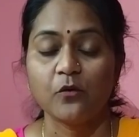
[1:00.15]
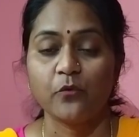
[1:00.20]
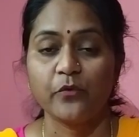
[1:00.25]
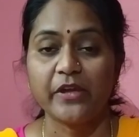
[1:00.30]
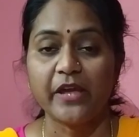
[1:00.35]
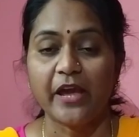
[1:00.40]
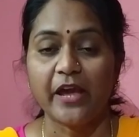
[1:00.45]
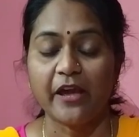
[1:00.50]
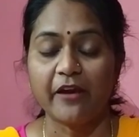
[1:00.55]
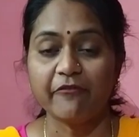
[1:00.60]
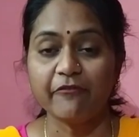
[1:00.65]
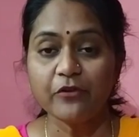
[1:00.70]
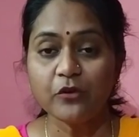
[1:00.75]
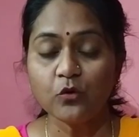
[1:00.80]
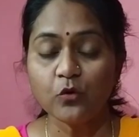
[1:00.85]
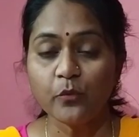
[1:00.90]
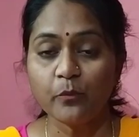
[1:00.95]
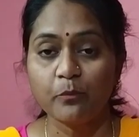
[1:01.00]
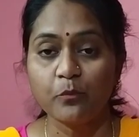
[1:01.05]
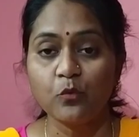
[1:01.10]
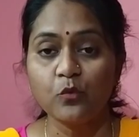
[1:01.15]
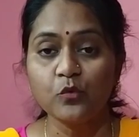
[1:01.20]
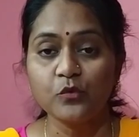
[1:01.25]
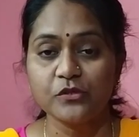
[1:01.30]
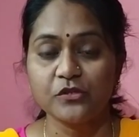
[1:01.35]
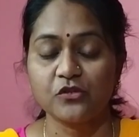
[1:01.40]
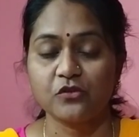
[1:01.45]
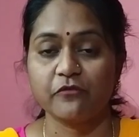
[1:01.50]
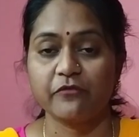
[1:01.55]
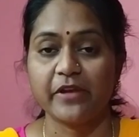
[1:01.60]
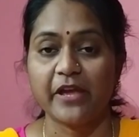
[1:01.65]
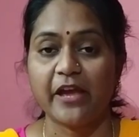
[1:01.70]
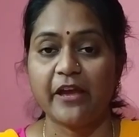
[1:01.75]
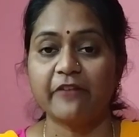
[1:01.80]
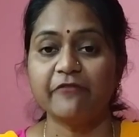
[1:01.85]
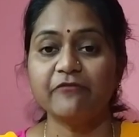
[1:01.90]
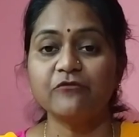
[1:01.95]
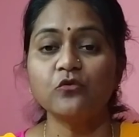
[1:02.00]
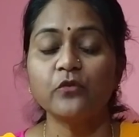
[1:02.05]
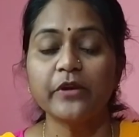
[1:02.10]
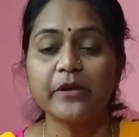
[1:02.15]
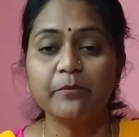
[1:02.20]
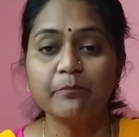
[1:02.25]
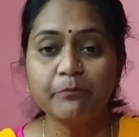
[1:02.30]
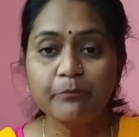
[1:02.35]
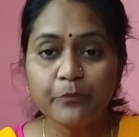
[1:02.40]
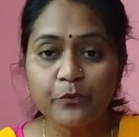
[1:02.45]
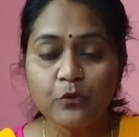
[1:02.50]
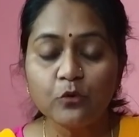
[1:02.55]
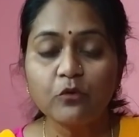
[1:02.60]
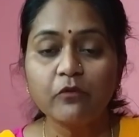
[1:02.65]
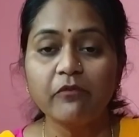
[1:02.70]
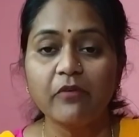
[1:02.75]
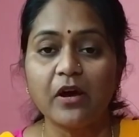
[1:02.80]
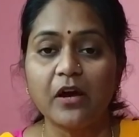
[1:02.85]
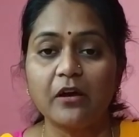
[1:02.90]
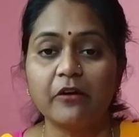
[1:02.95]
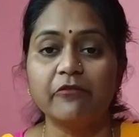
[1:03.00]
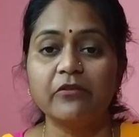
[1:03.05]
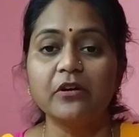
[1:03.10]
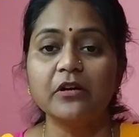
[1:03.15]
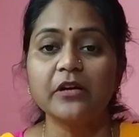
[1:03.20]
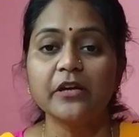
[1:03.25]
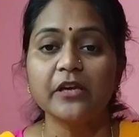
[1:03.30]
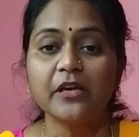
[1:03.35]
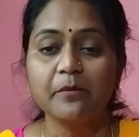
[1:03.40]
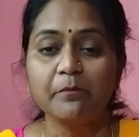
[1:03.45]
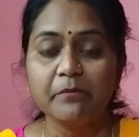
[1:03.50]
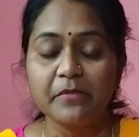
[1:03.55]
We have to boost, we have to improve our